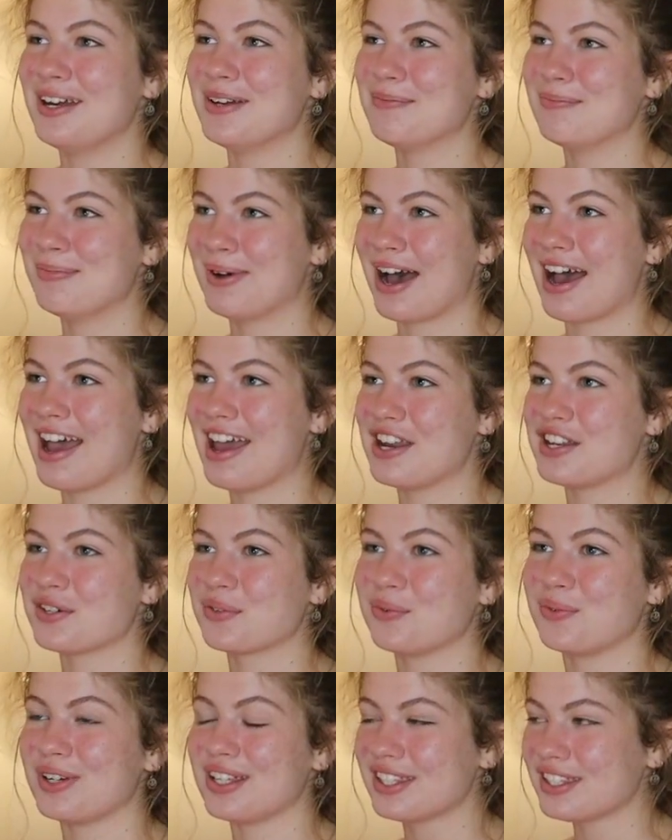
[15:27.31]

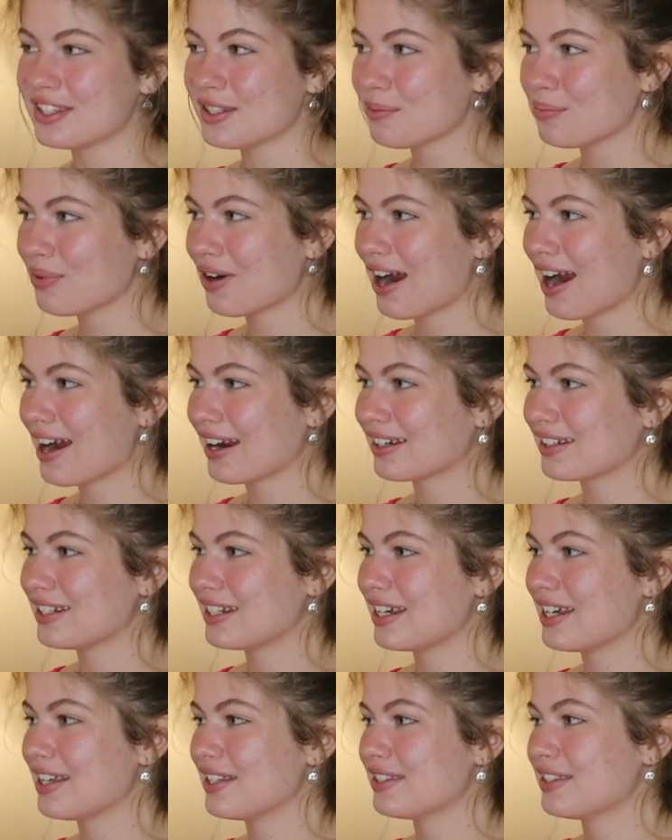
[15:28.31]
but with some
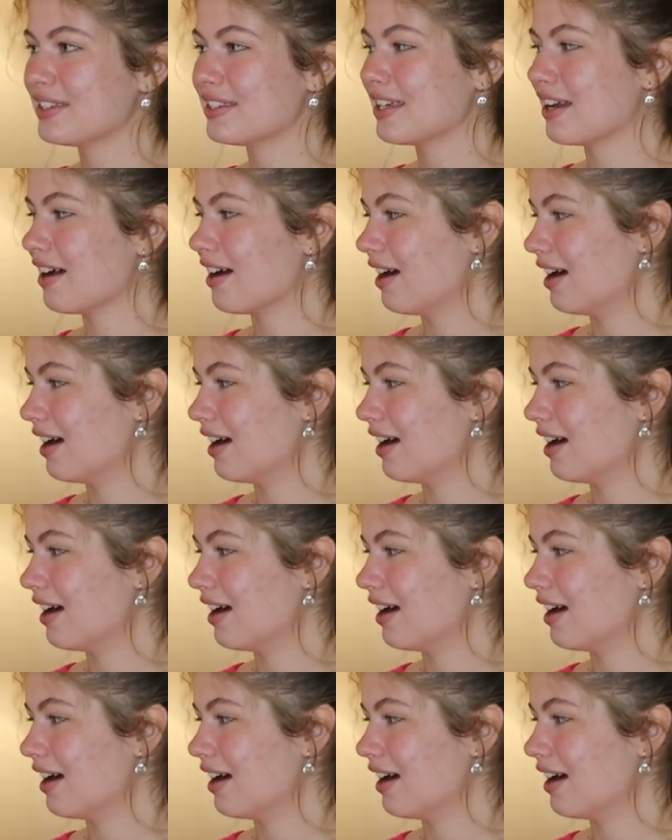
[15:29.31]
practice,